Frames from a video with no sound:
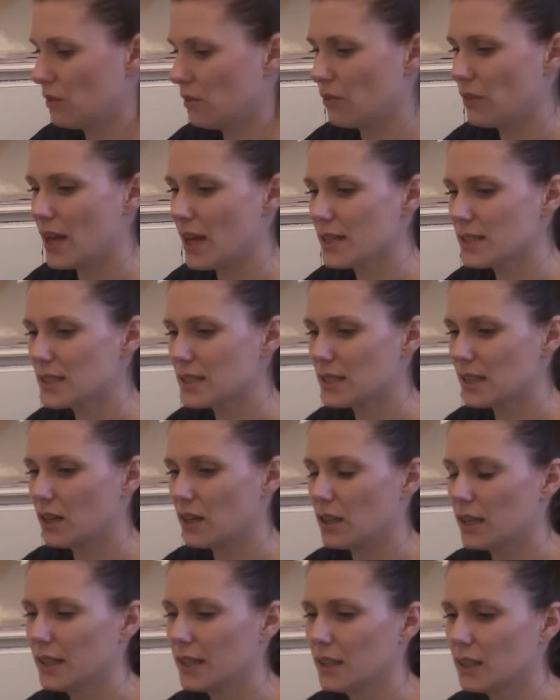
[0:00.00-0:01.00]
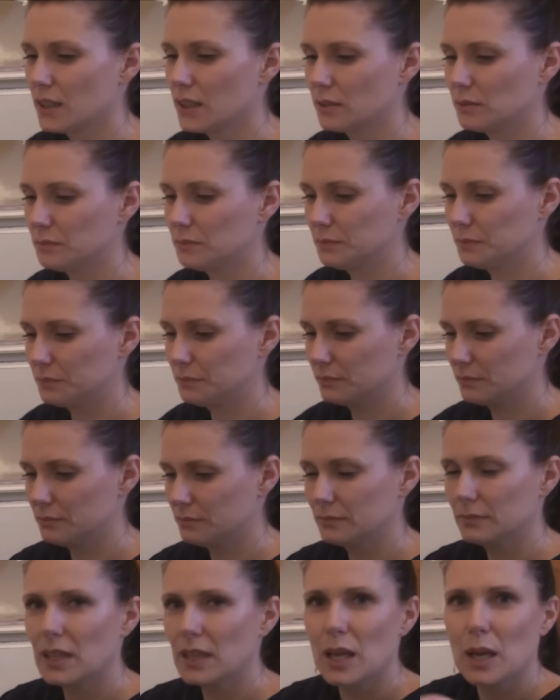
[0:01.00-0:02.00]
this skirt here,
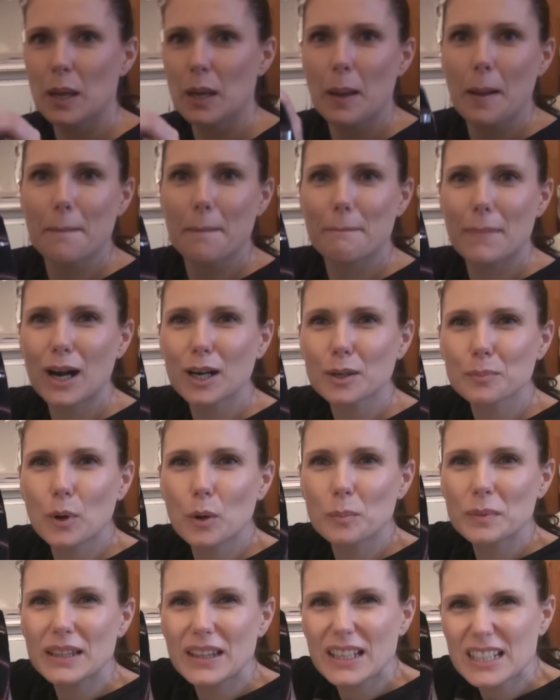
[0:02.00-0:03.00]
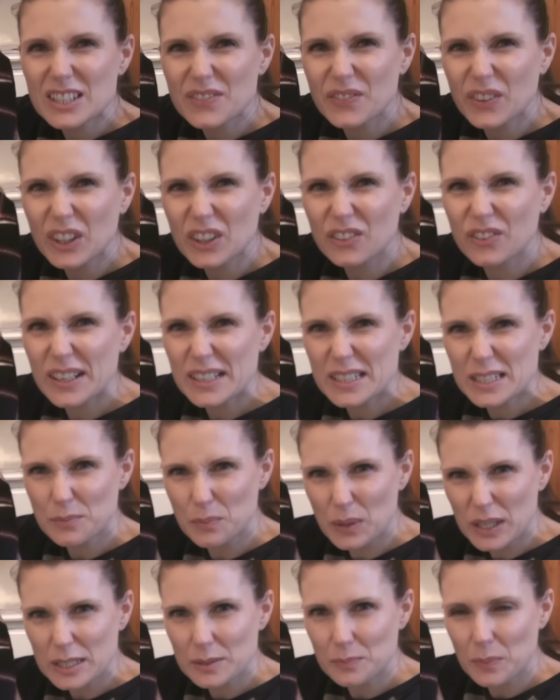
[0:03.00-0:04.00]
Mark bought me this for
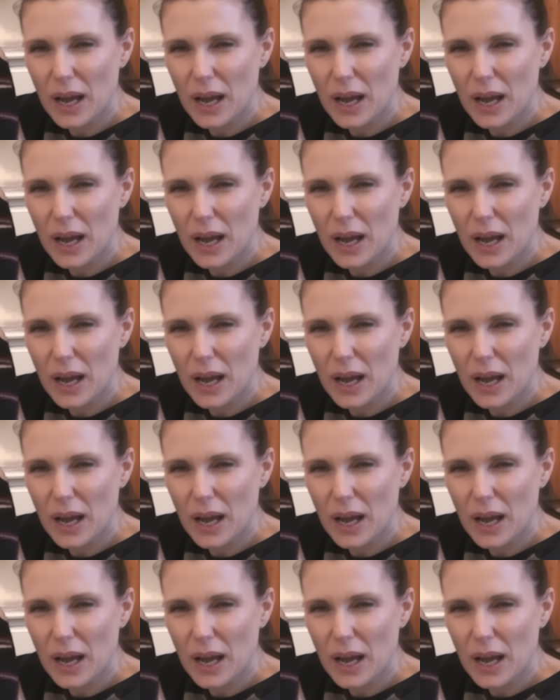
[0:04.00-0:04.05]
Christmas,